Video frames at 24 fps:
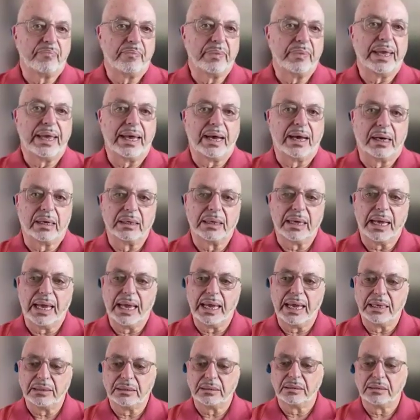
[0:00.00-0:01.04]
Yeah.
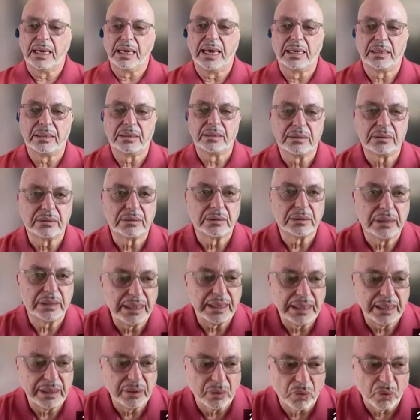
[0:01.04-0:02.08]
And
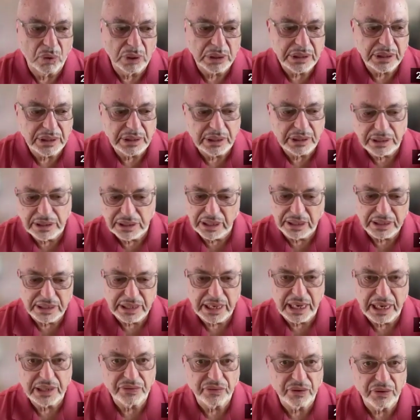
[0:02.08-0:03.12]
was it a
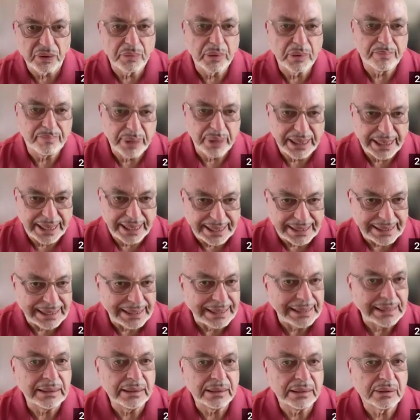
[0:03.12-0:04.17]
success from the
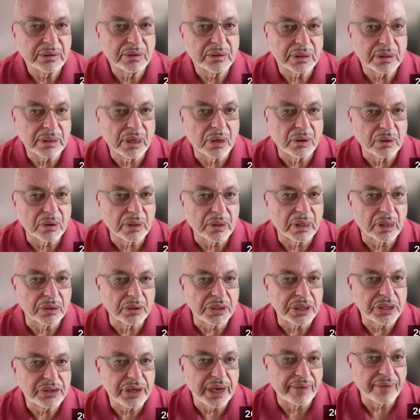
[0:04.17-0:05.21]
beginning, or
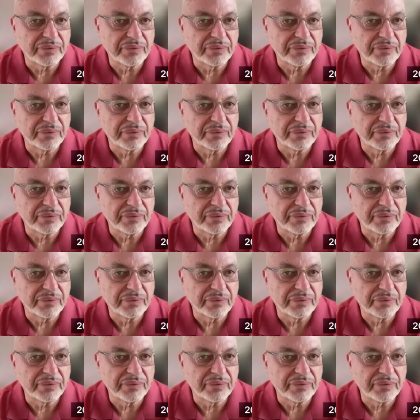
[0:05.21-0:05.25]
did you